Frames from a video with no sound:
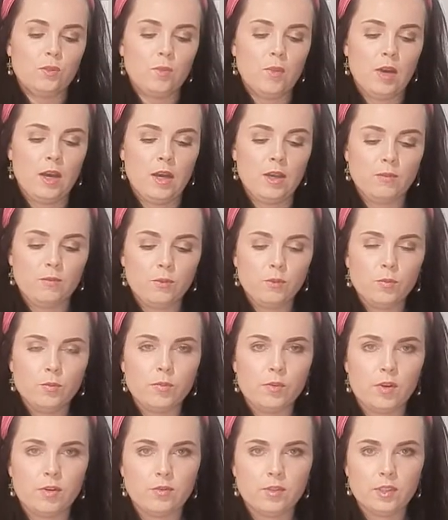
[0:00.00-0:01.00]
my food
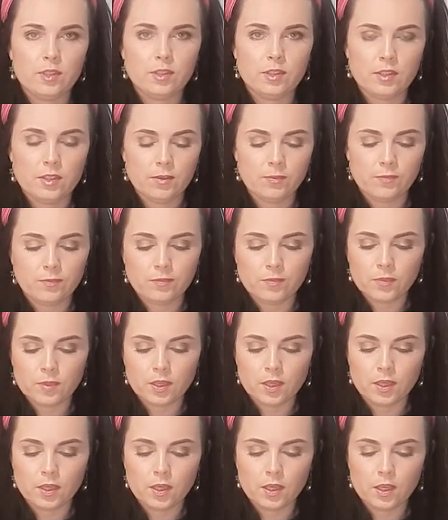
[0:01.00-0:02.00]
processor.
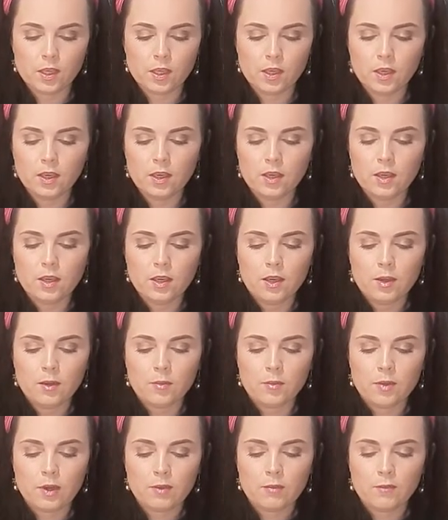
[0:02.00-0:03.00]
Okay,
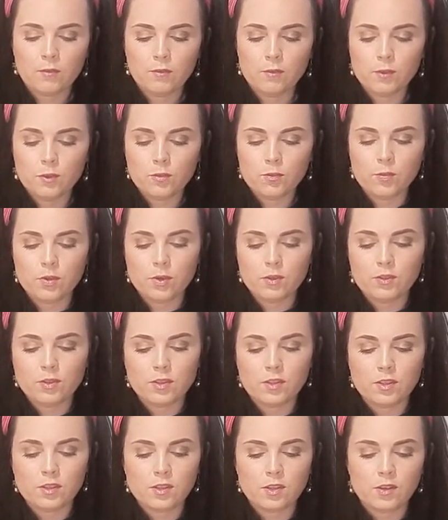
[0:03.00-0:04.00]
my food
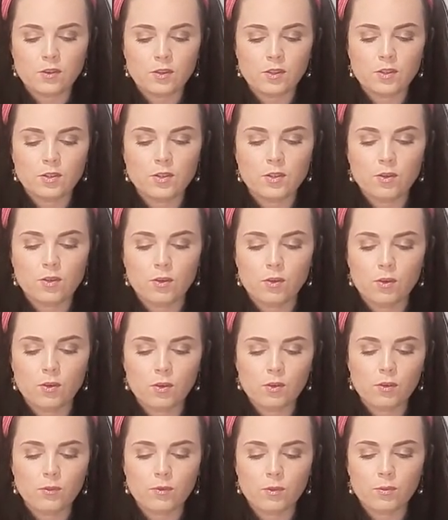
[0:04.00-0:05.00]
processor is going to do
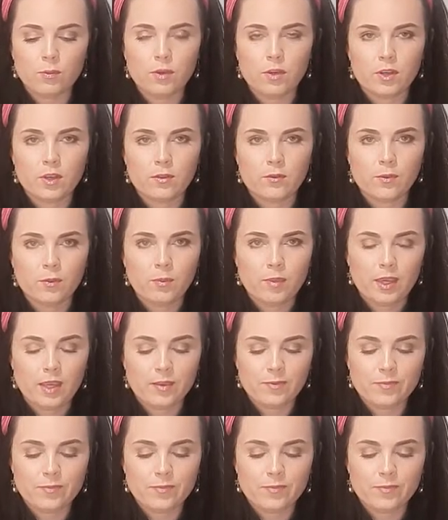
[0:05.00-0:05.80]
all of the work for me.